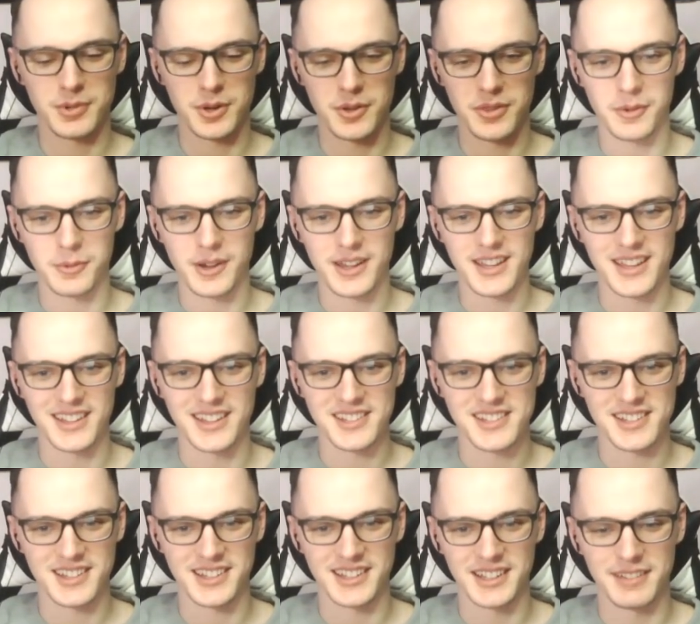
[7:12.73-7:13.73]
Bro, the way
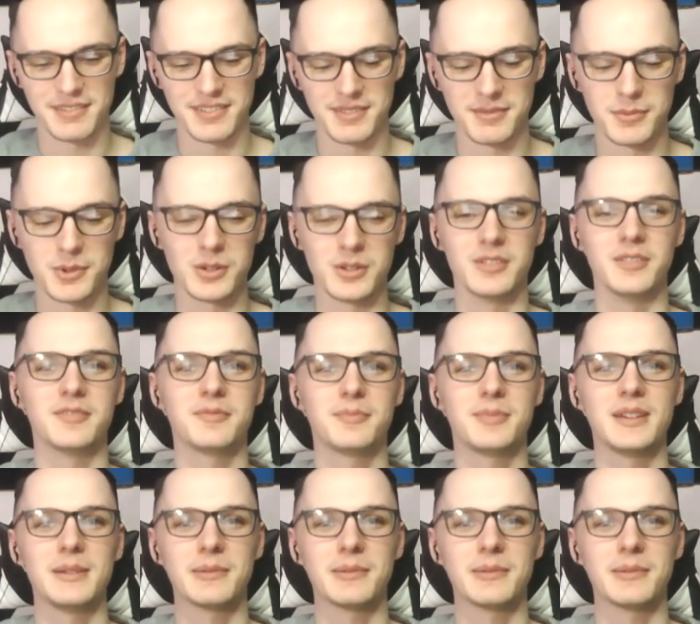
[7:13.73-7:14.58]
Hinata can even move